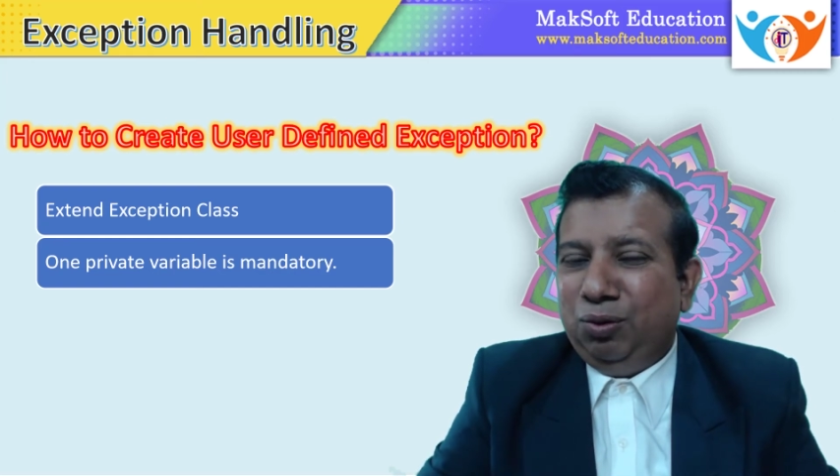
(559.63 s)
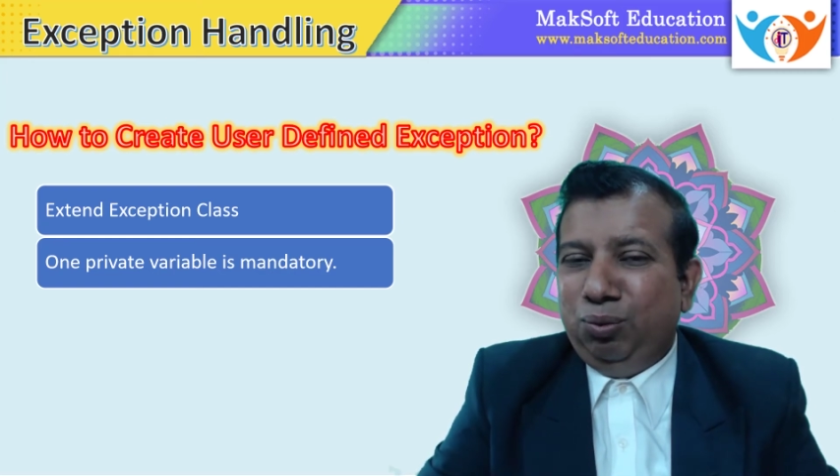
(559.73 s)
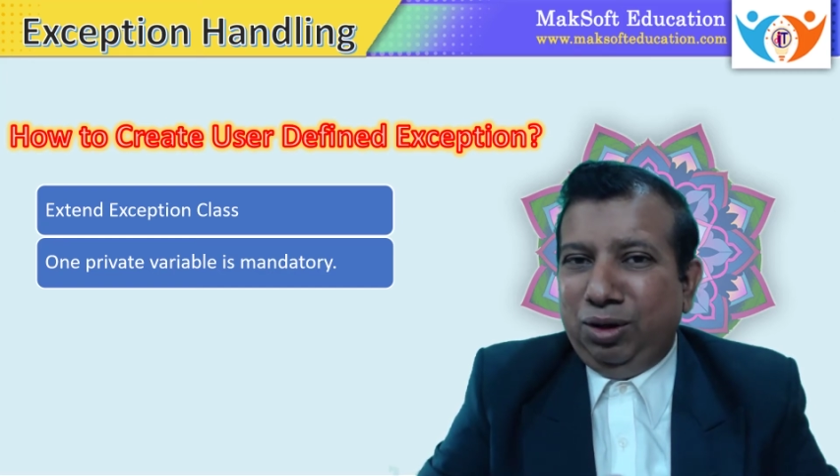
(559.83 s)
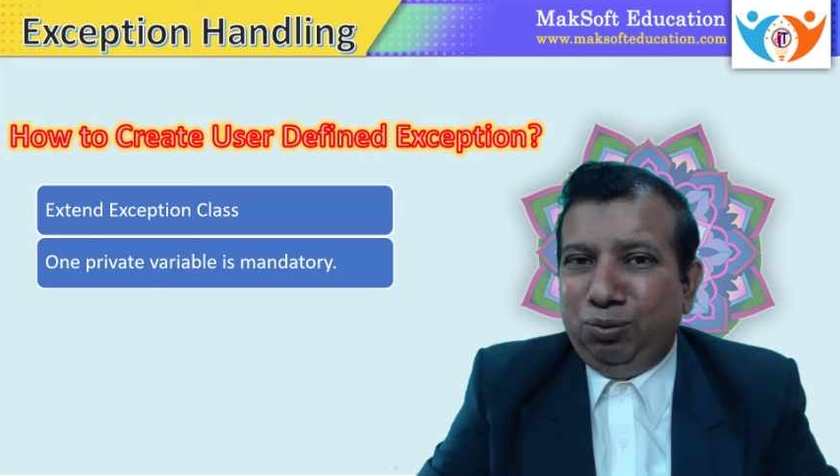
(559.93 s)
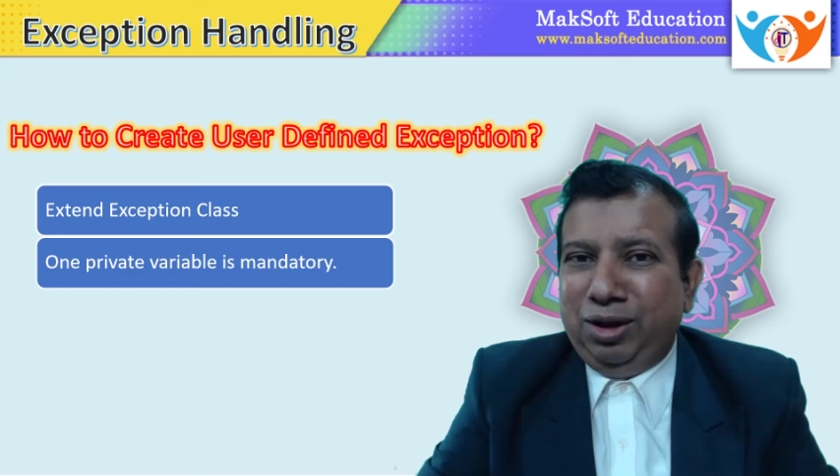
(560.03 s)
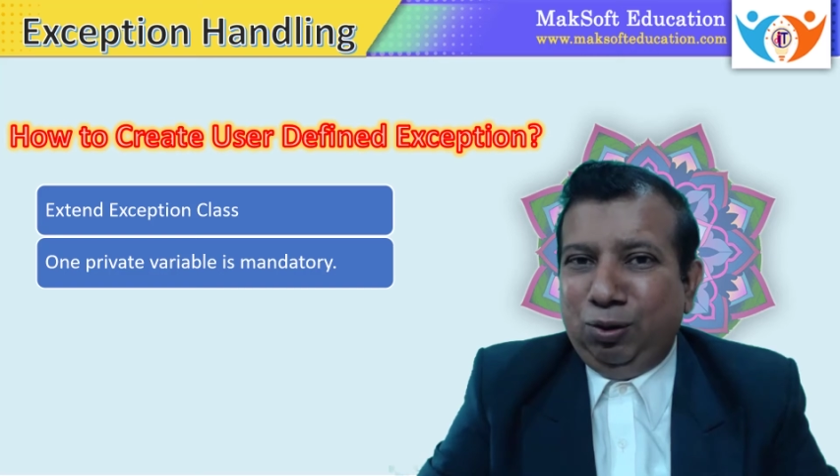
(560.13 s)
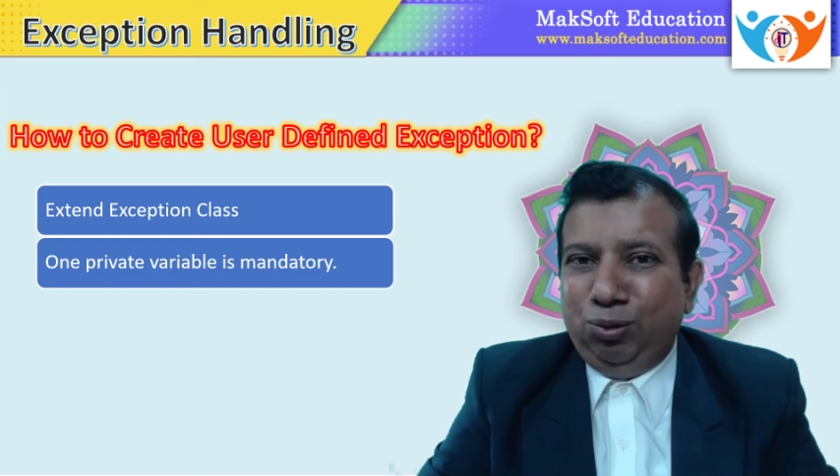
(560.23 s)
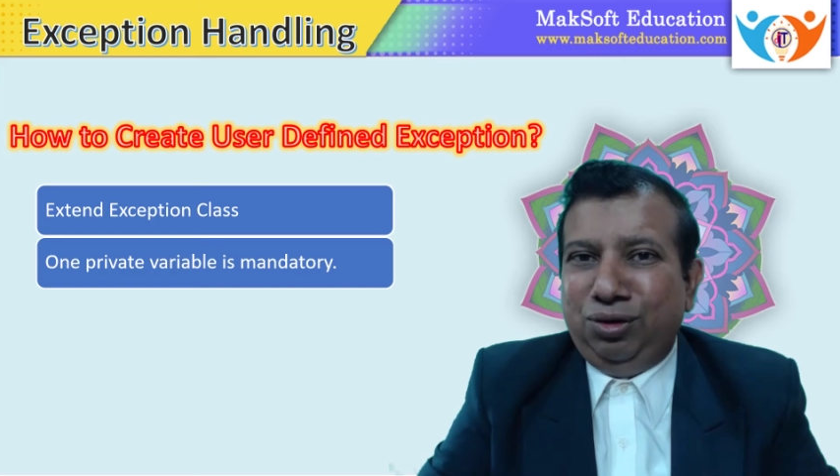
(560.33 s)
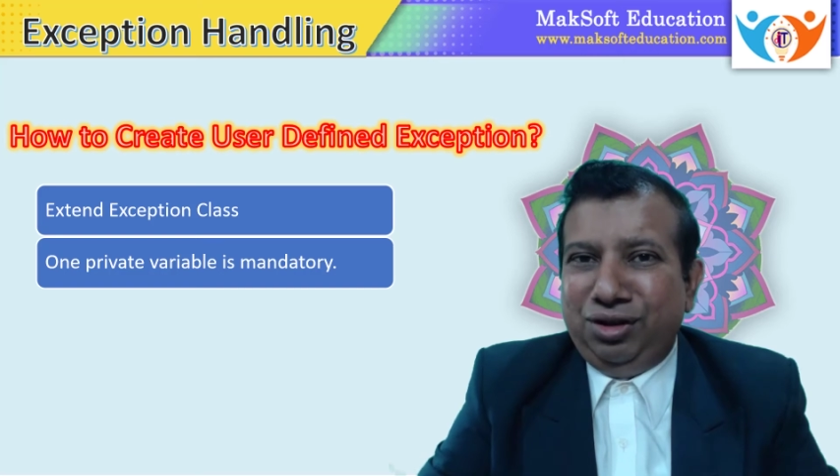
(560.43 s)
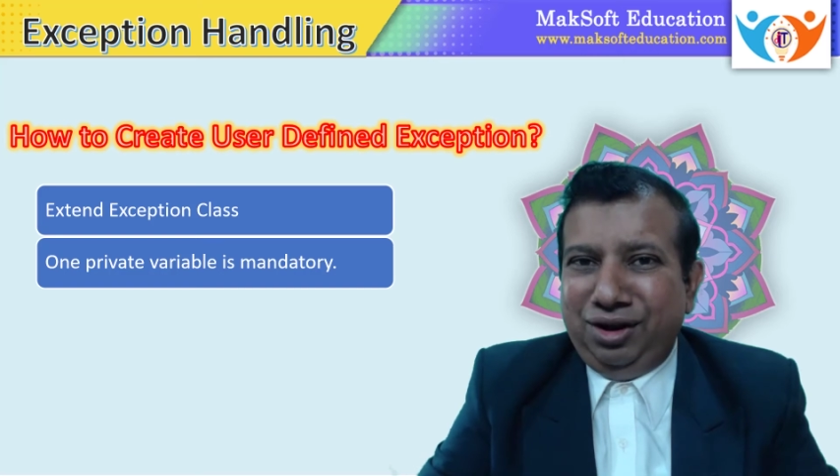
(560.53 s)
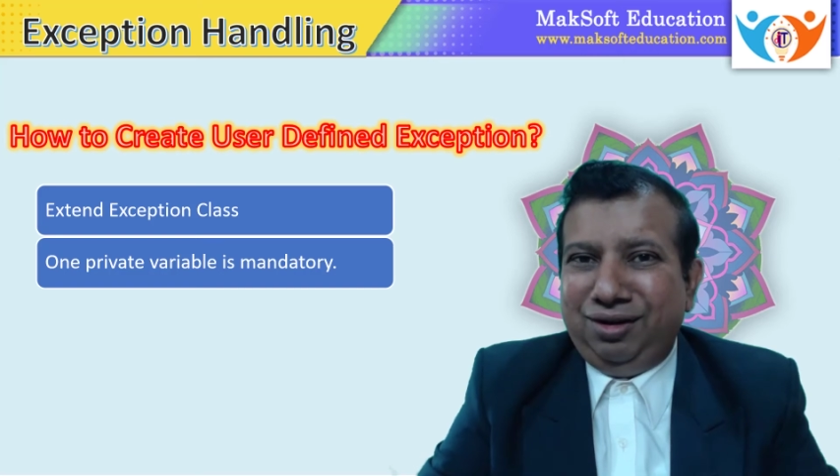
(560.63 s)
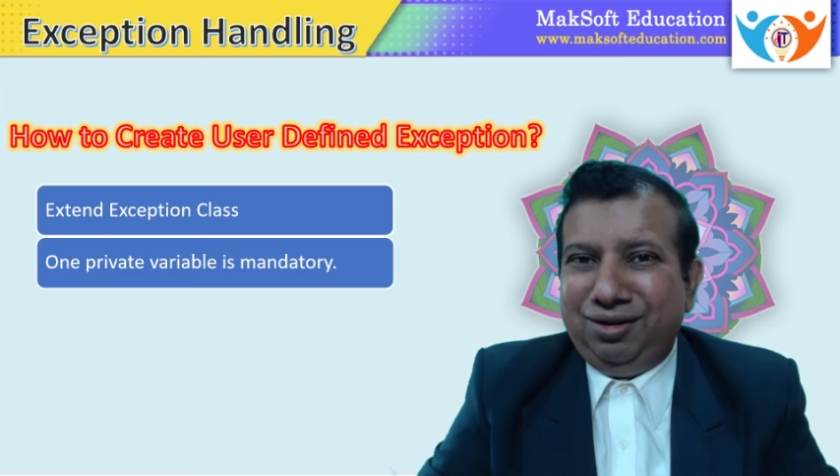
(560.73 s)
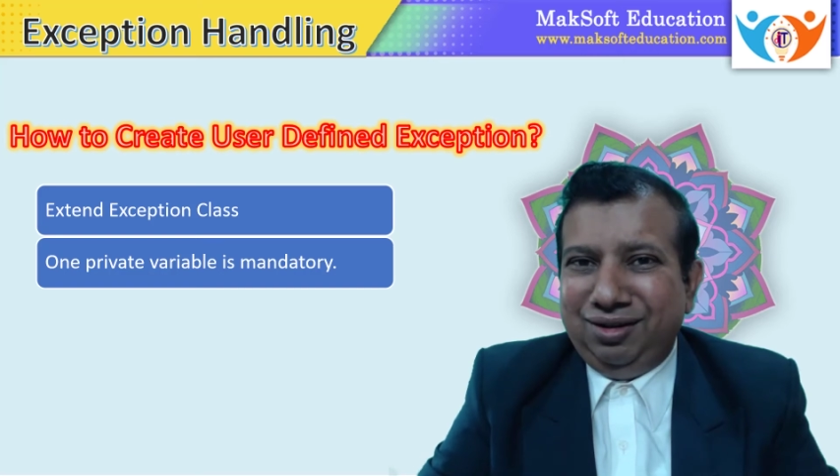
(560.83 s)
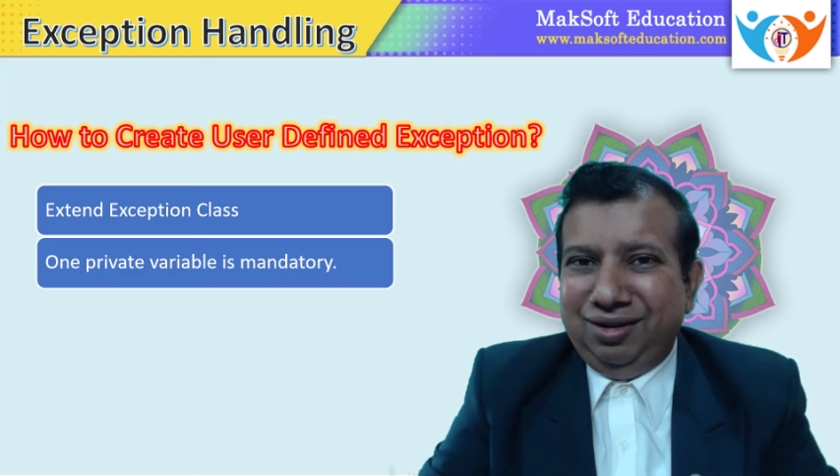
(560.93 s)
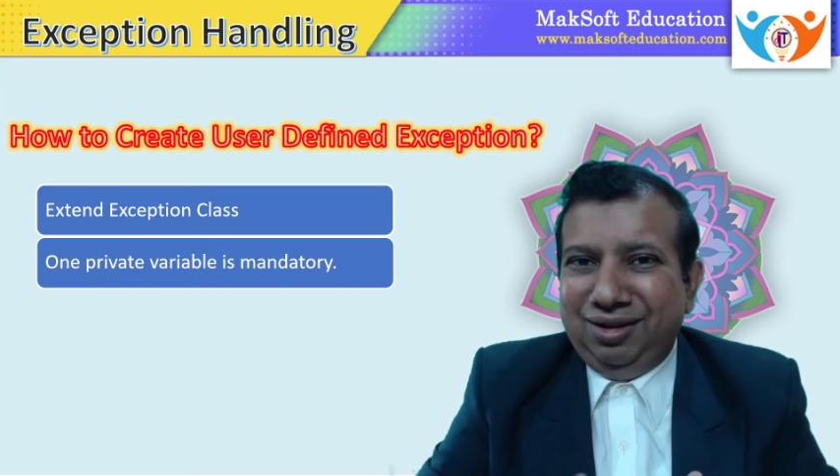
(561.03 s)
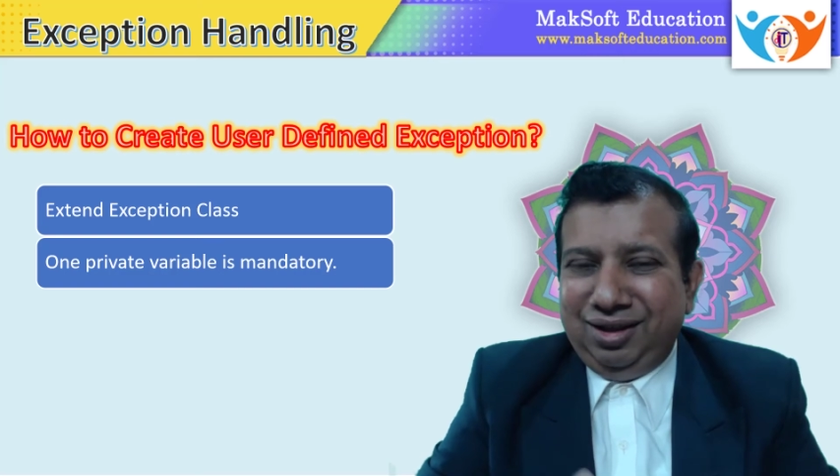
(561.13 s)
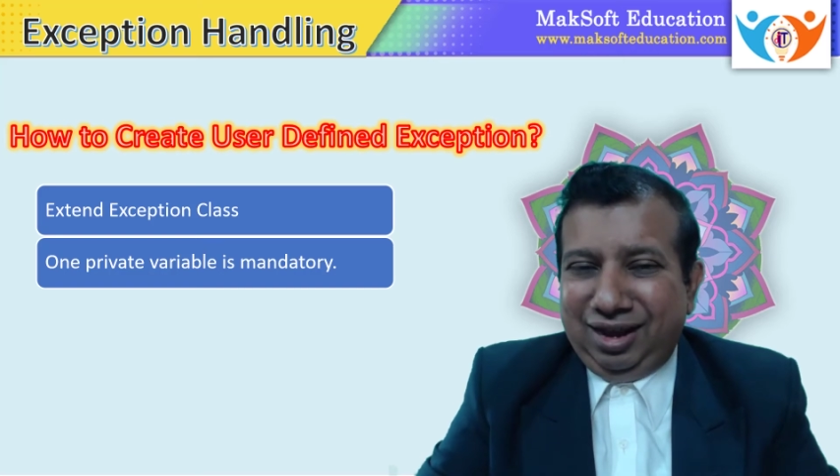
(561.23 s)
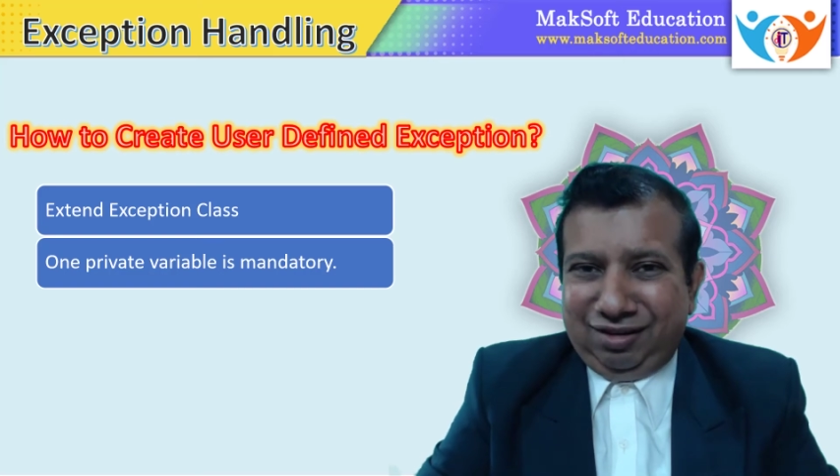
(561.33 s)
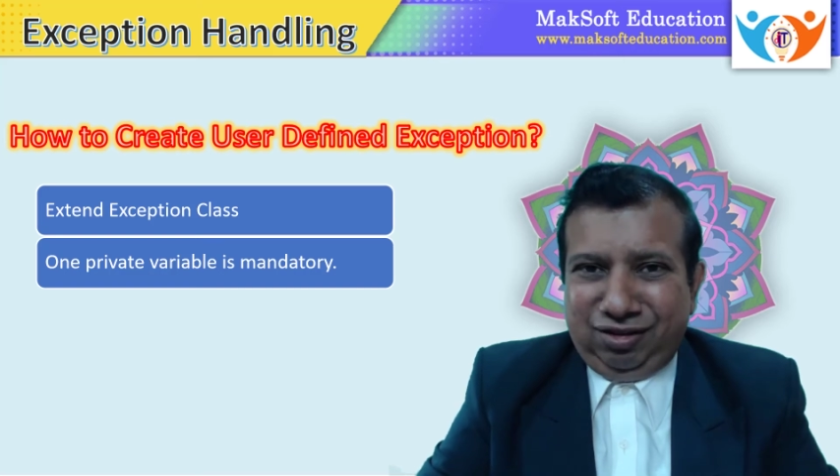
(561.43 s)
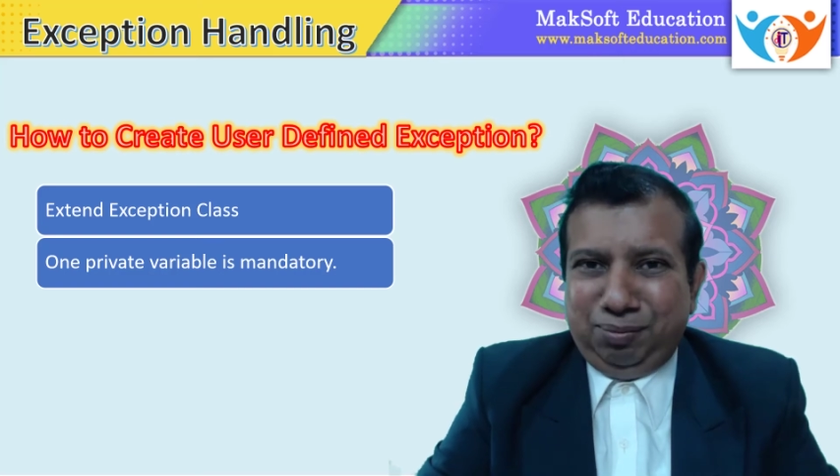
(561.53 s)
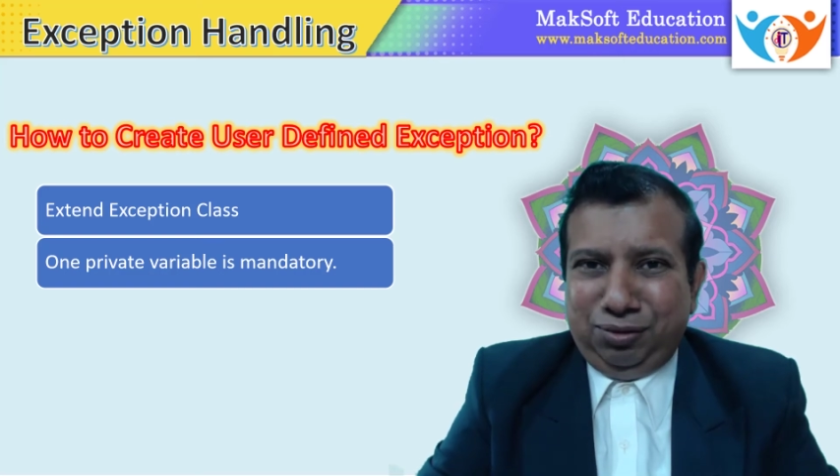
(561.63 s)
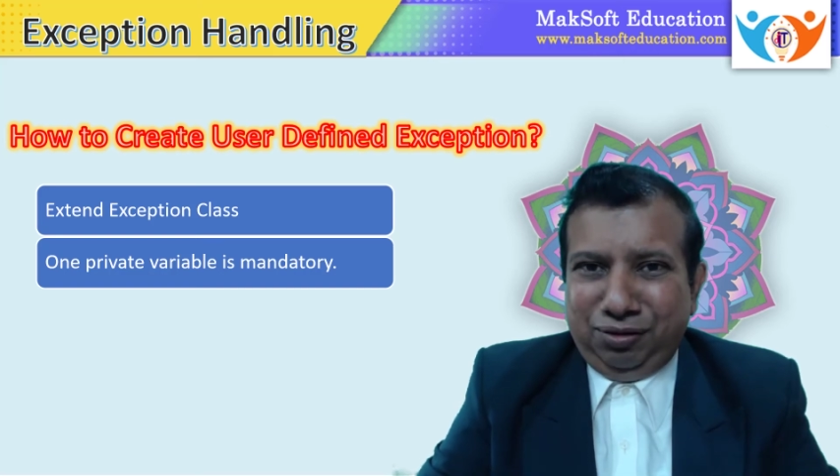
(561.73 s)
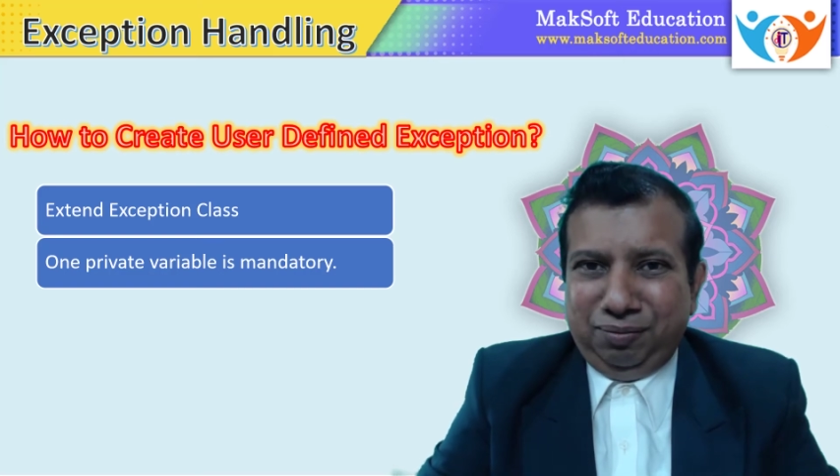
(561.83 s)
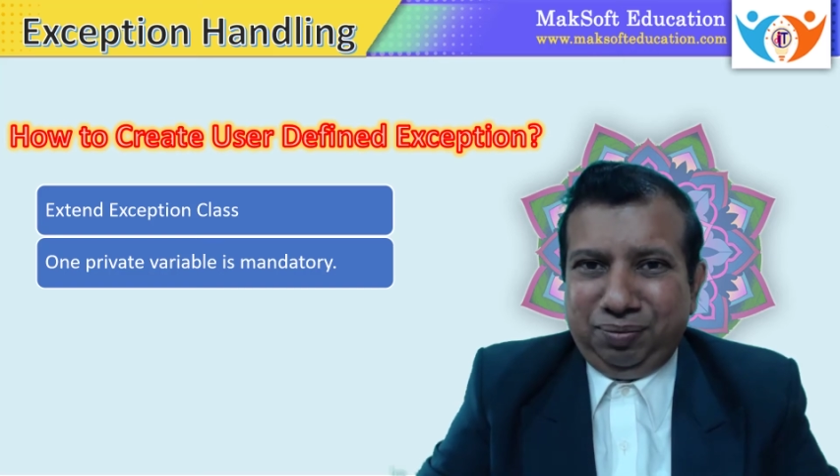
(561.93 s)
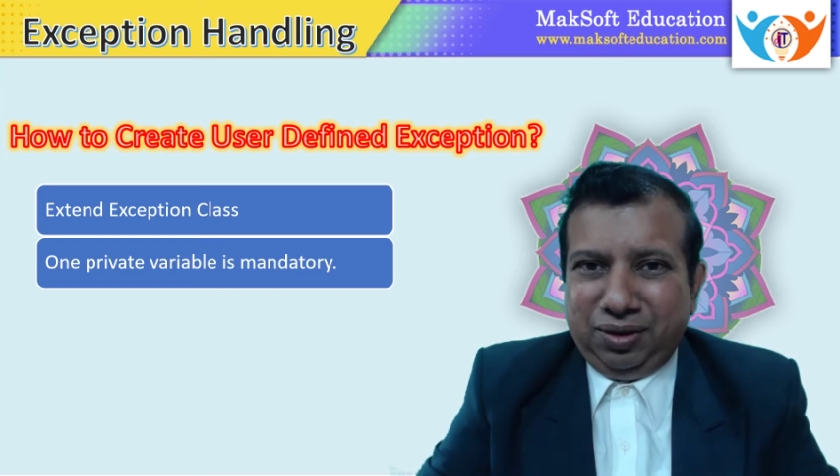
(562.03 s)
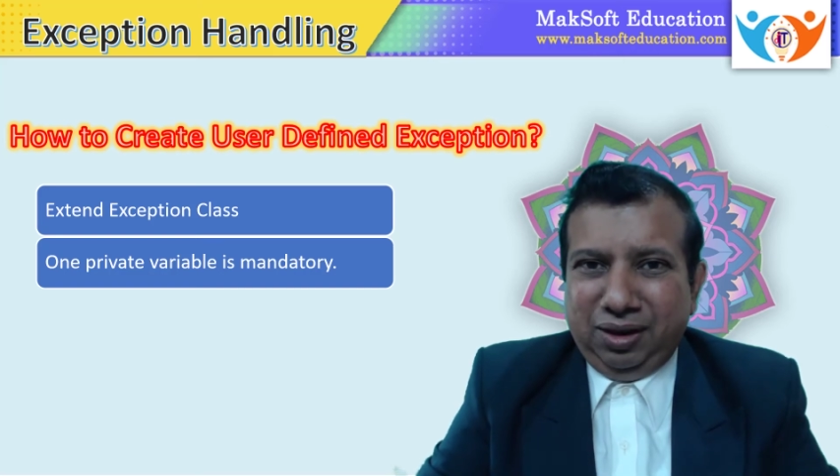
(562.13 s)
where we have to create exception,